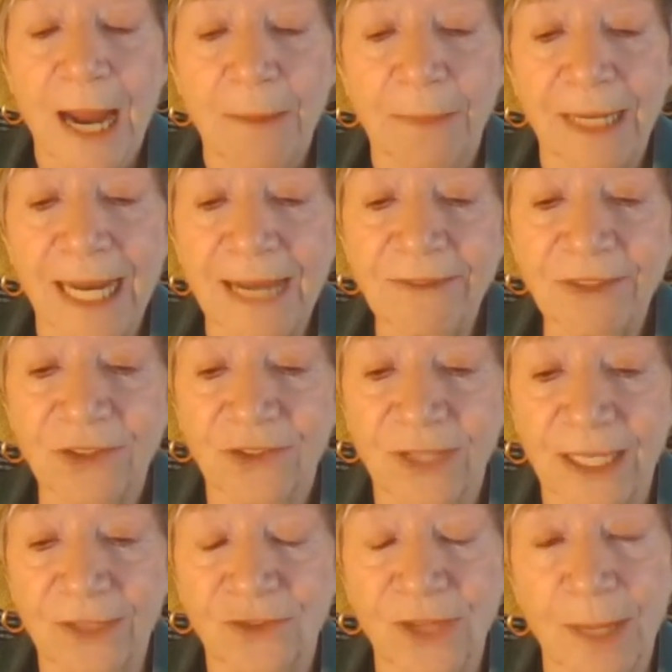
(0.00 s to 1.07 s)
but I have a
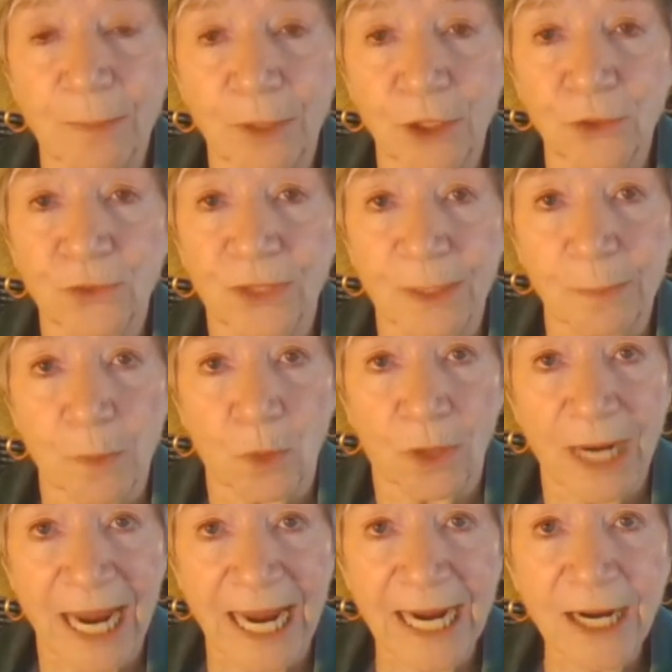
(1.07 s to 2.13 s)
sense I'm losing more
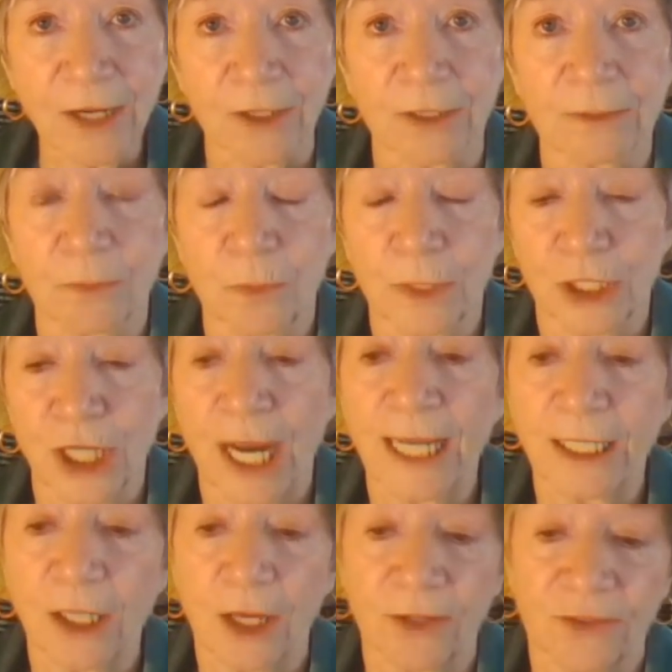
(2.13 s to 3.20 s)
hair, which I
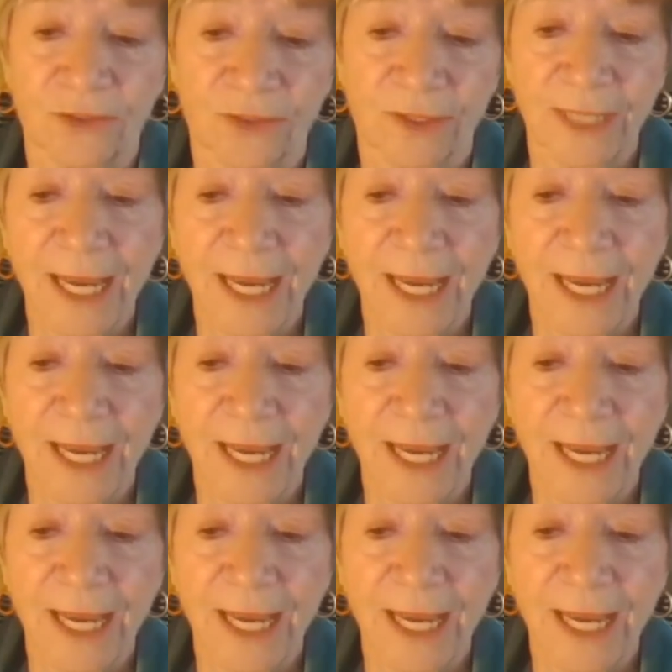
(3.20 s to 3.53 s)
had lost.